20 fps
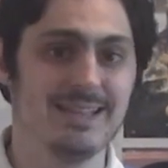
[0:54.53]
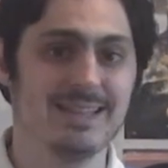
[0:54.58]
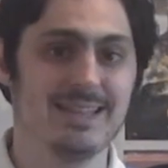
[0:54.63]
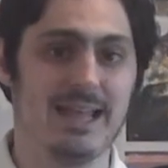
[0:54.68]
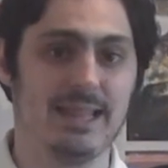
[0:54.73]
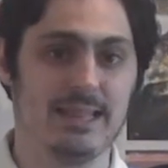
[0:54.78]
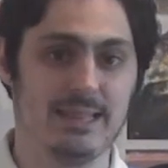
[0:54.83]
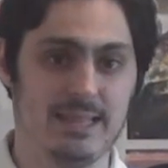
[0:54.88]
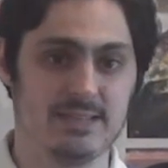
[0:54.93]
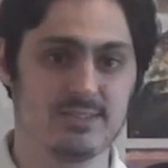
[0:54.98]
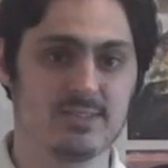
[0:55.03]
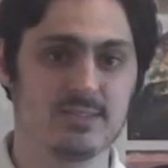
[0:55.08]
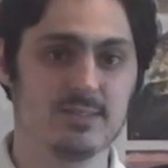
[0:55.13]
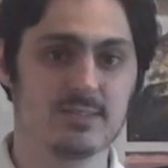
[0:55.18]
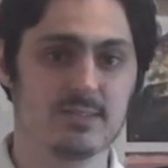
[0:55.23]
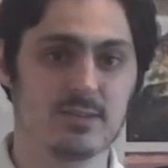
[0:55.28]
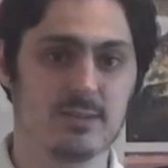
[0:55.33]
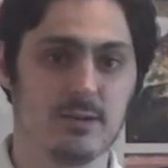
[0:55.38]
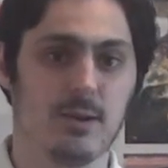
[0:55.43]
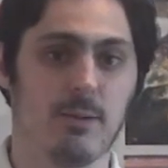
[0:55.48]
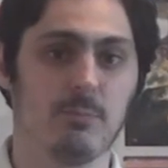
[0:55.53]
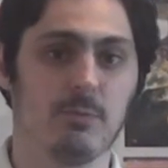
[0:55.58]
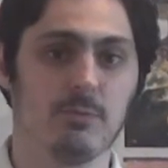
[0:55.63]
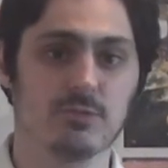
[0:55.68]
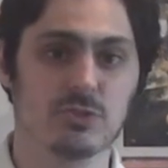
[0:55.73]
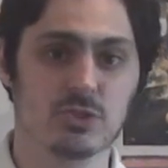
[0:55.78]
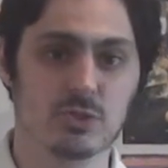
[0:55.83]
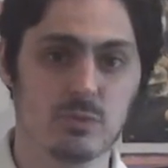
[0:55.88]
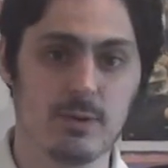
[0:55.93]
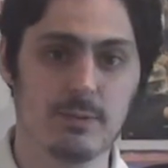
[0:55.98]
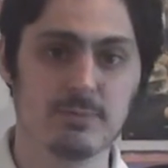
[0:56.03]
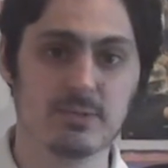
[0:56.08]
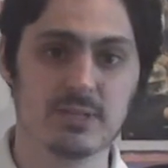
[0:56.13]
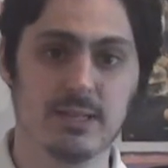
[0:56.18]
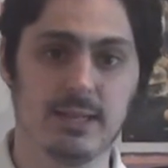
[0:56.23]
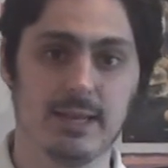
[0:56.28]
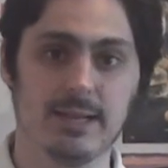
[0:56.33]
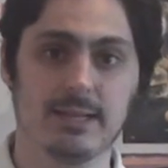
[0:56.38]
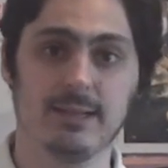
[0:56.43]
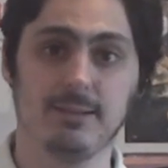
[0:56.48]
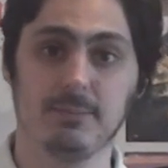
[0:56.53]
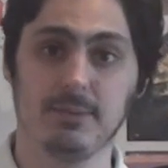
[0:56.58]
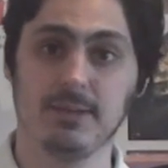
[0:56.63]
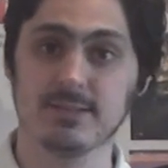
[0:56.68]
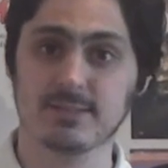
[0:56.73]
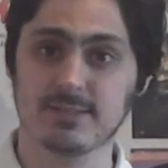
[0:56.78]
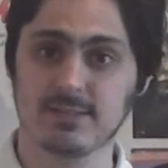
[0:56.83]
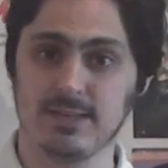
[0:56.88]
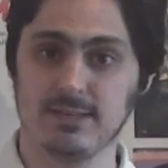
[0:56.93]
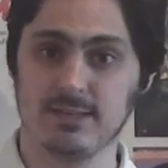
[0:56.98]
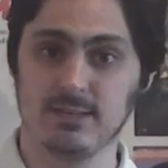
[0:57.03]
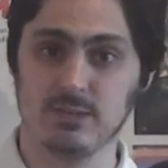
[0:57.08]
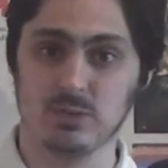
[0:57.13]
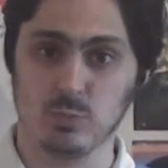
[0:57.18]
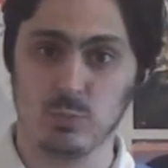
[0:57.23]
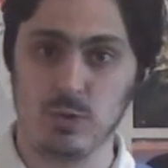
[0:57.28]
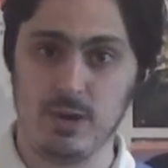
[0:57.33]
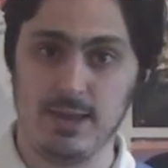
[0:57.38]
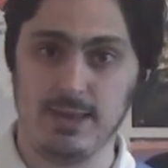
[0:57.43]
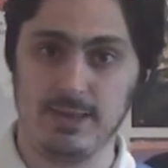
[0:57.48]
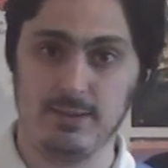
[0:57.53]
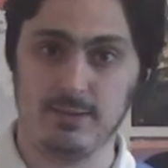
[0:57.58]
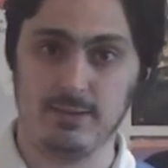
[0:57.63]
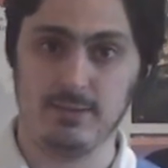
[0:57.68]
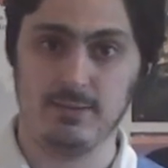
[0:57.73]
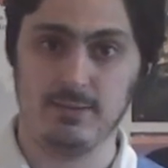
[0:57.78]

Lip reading: That lessens the number of scripts likely being sent his way.